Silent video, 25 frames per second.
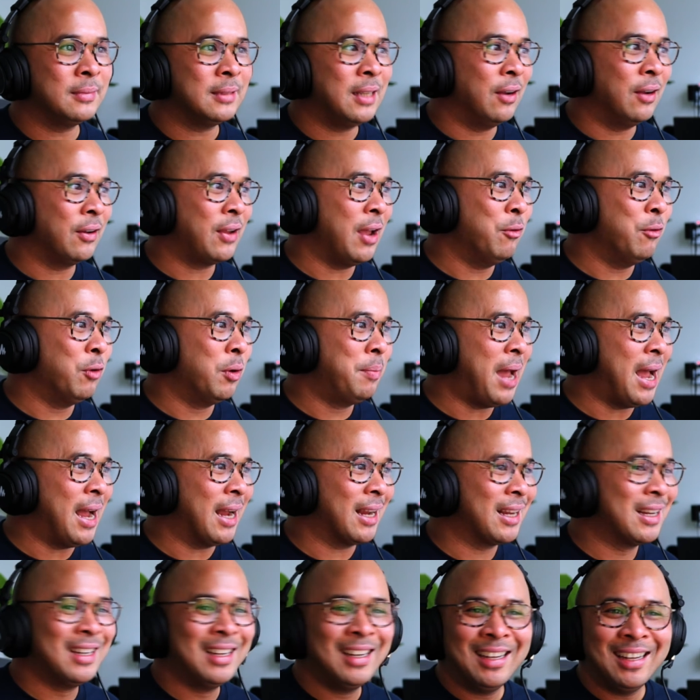Okay, we're
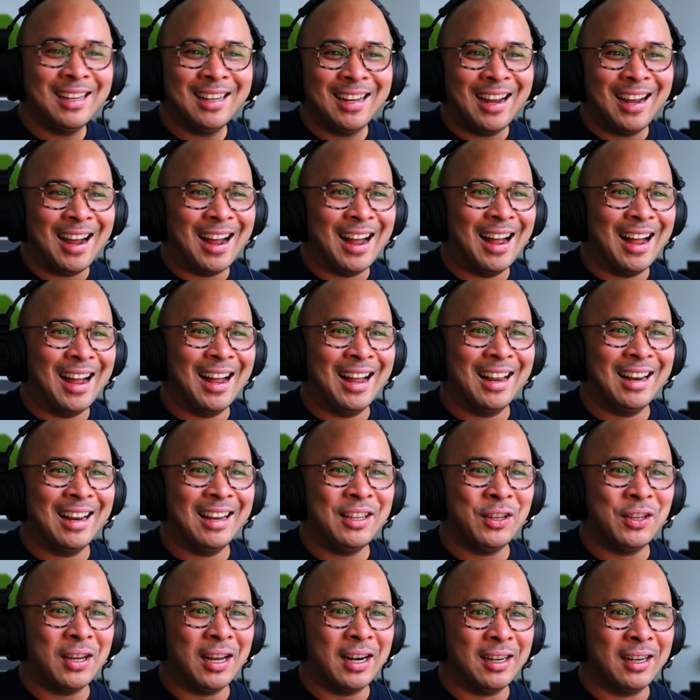back.
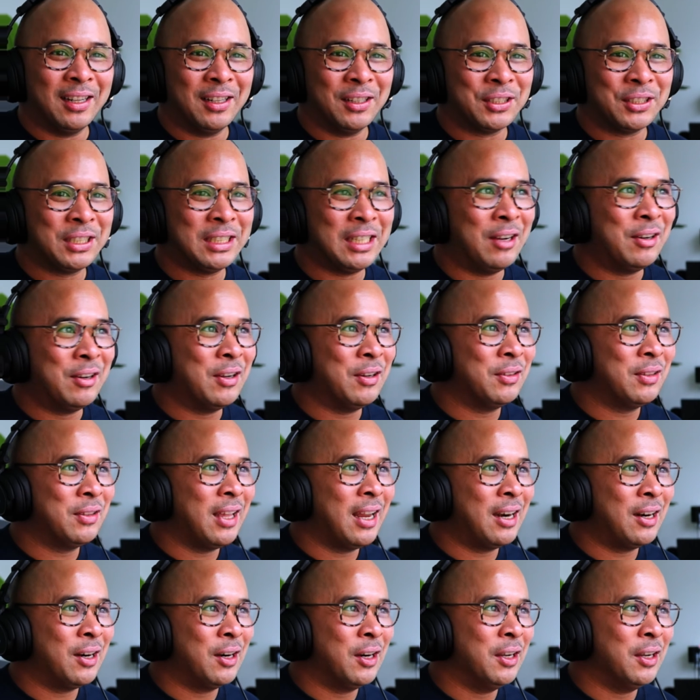You got a little shout out
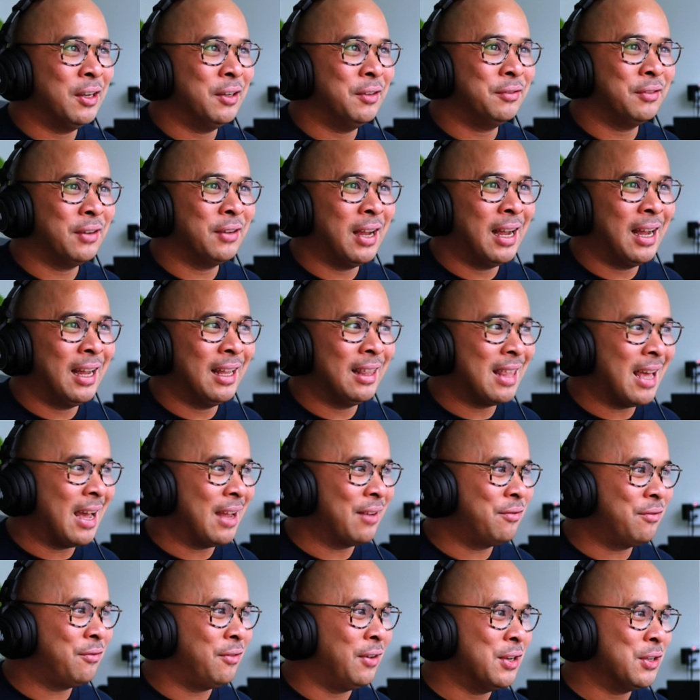there of
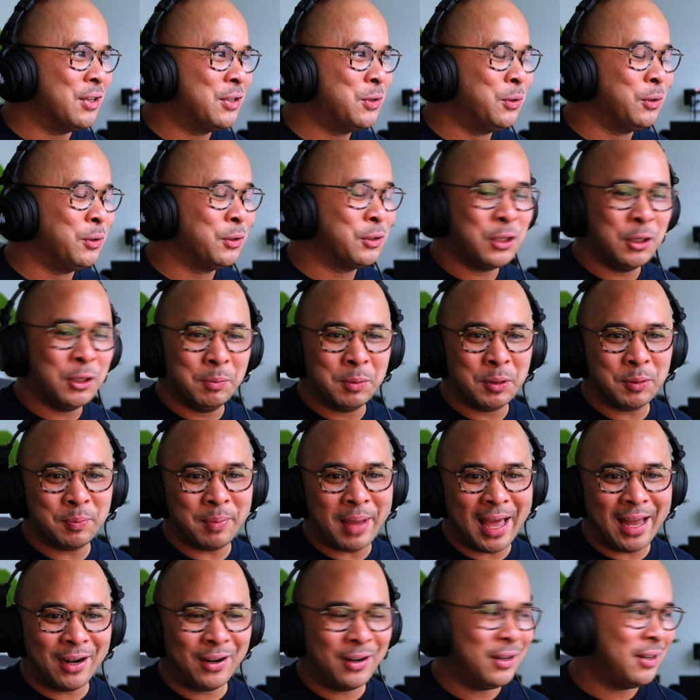that fun tool, Tube
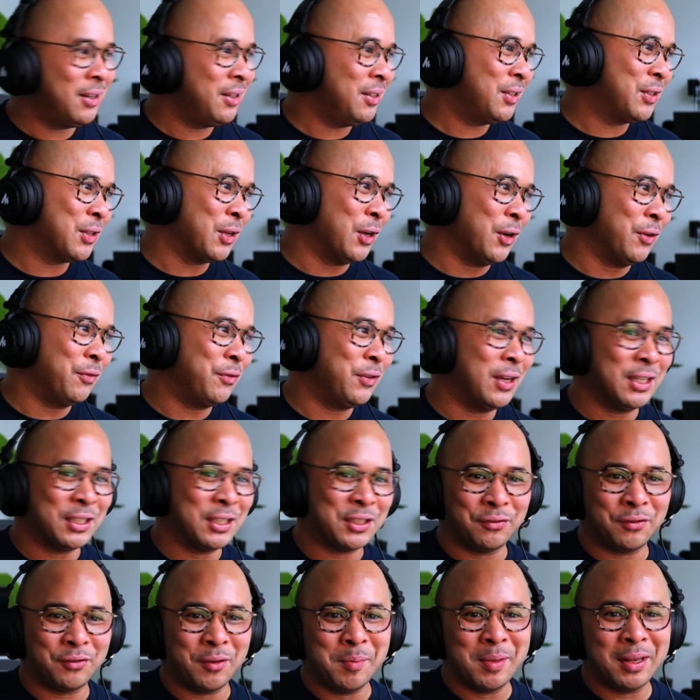Spanner. So if you
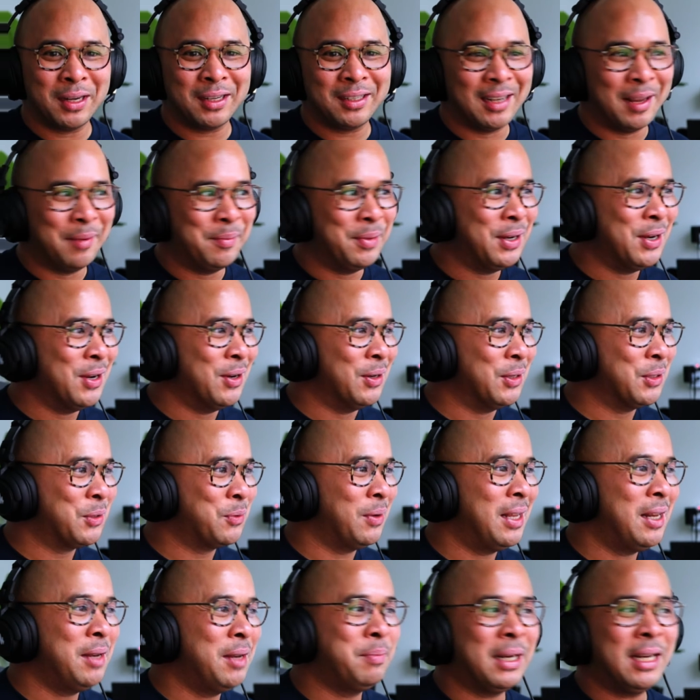guys are familiar, let me know as
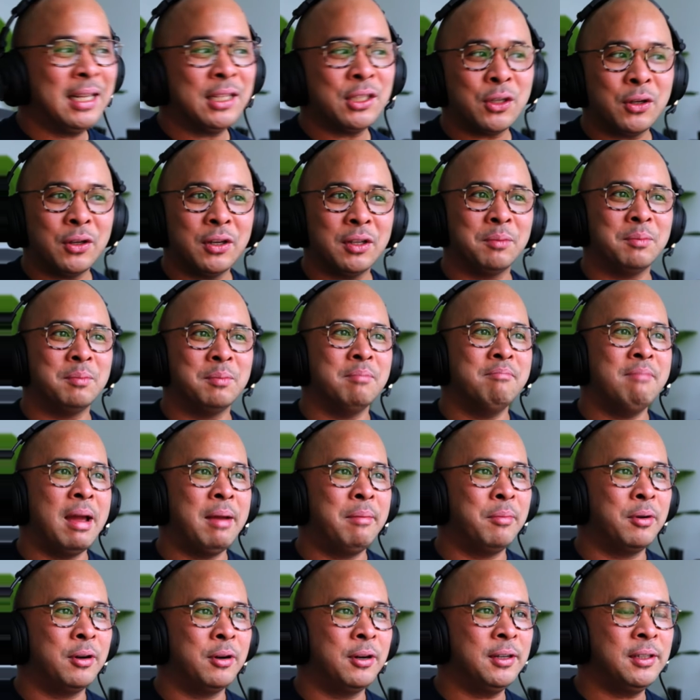well. But let's go to
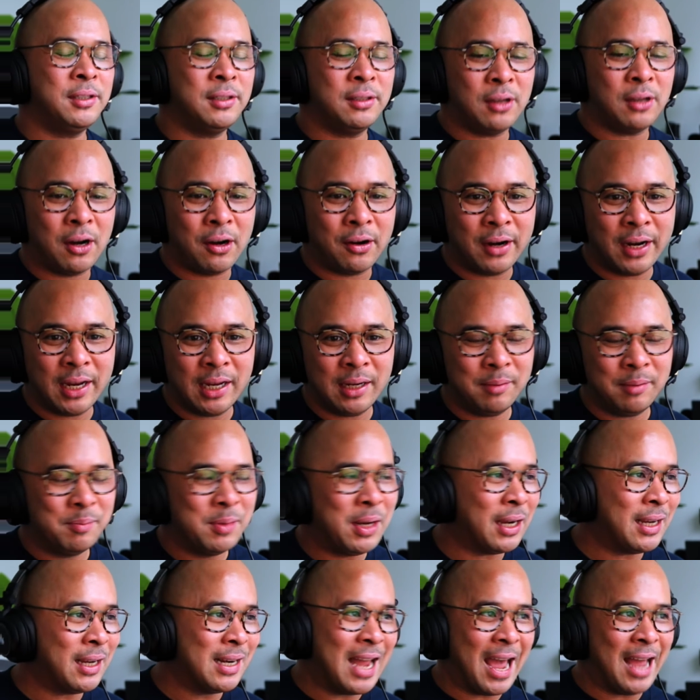members, all right? I'm
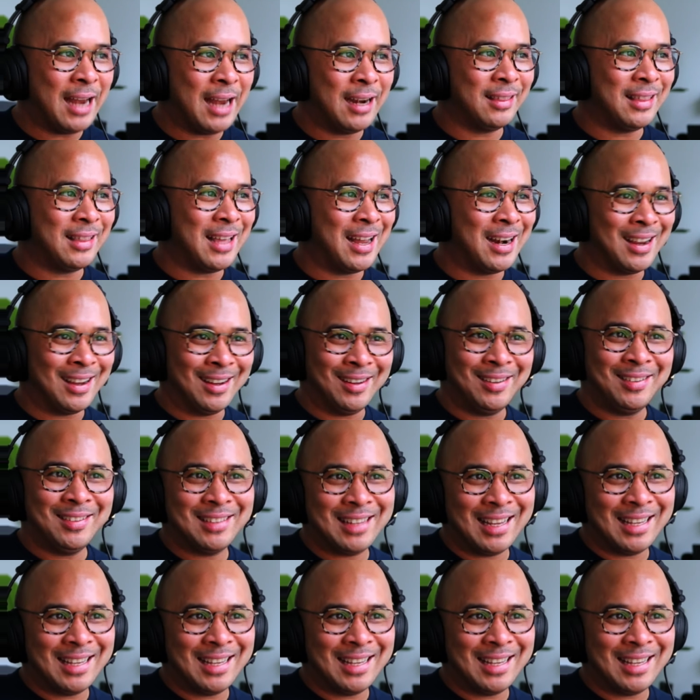not gonna edit that out.